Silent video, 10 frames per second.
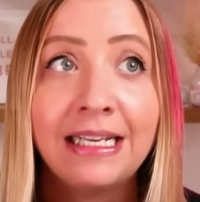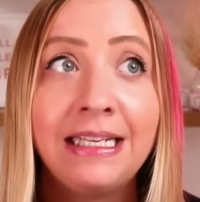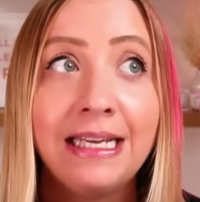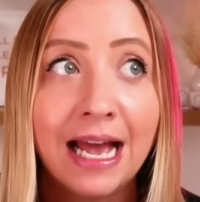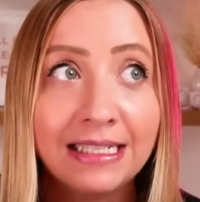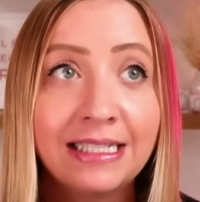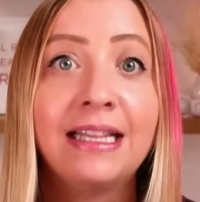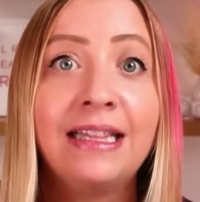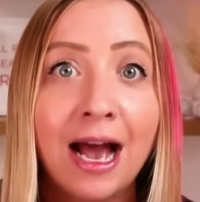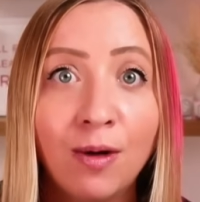Yes,
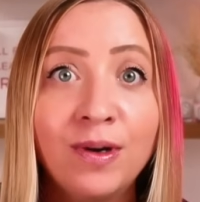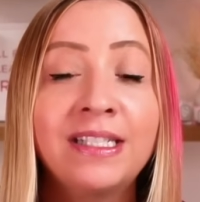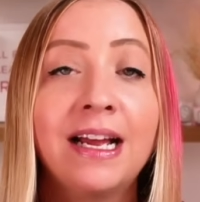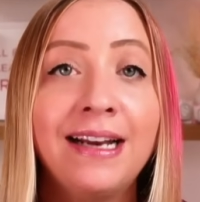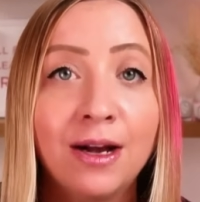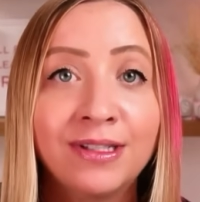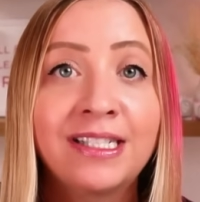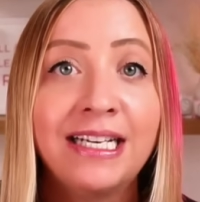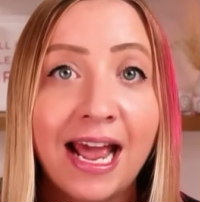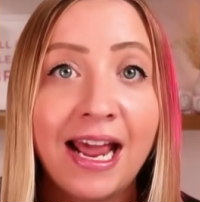that was announced
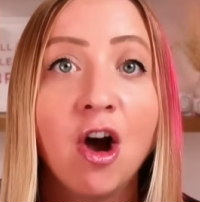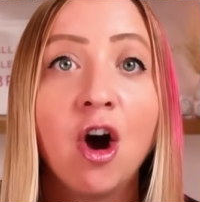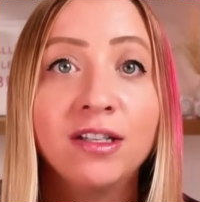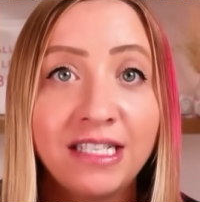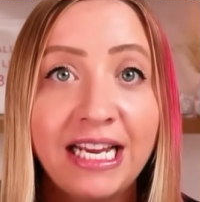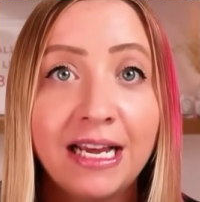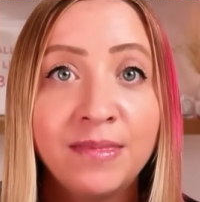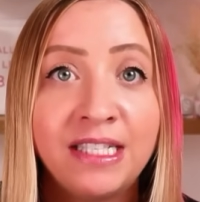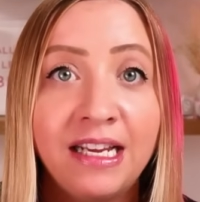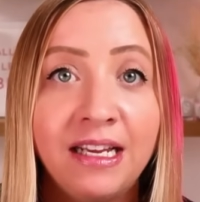today on
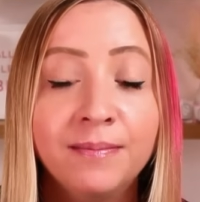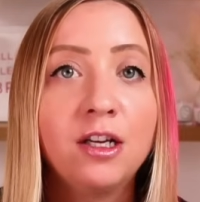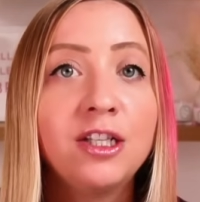TMZ.